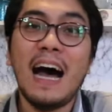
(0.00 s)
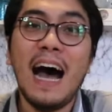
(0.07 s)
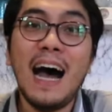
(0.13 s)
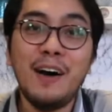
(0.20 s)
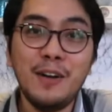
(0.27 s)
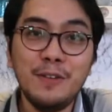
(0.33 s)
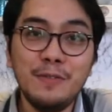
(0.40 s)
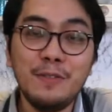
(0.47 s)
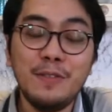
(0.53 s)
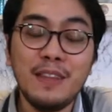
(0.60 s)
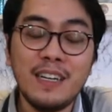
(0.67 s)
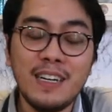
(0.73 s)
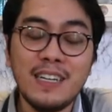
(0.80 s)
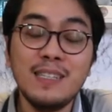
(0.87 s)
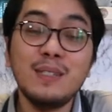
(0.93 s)
out of
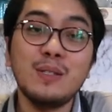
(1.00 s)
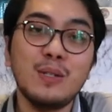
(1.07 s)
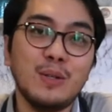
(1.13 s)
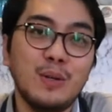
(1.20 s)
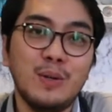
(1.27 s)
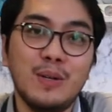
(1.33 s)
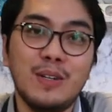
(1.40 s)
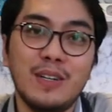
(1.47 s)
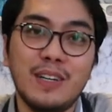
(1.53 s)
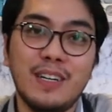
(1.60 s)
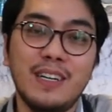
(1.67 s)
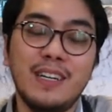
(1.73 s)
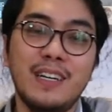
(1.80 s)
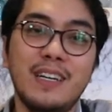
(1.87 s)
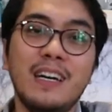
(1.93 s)
the slow
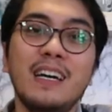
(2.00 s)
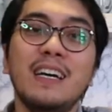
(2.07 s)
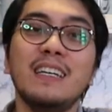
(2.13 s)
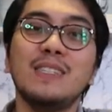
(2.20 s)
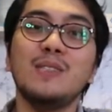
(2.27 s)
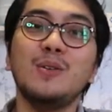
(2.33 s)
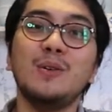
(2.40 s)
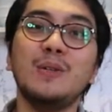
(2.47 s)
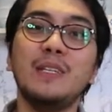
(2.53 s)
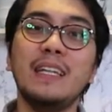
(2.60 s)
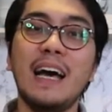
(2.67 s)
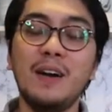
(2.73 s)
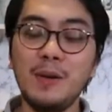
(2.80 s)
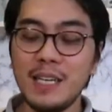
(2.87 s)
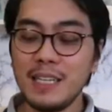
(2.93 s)
cooker. So
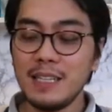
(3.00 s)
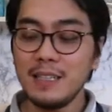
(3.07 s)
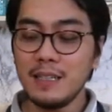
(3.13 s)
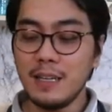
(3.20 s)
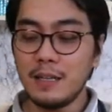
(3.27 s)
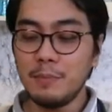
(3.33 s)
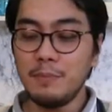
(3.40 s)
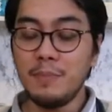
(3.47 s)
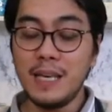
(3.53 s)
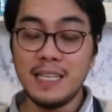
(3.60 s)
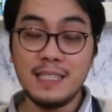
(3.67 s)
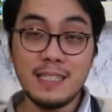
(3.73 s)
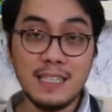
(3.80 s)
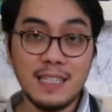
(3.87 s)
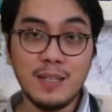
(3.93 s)
now we can
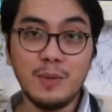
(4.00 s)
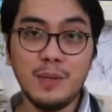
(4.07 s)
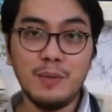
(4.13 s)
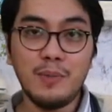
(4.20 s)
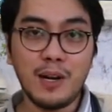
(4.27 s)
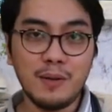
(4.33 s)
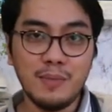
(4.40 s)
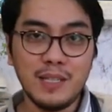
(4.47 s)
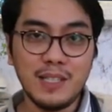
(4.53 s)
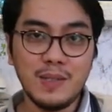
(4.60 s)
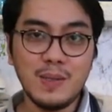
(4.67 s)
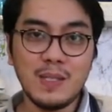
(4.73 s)
baste it with barbecue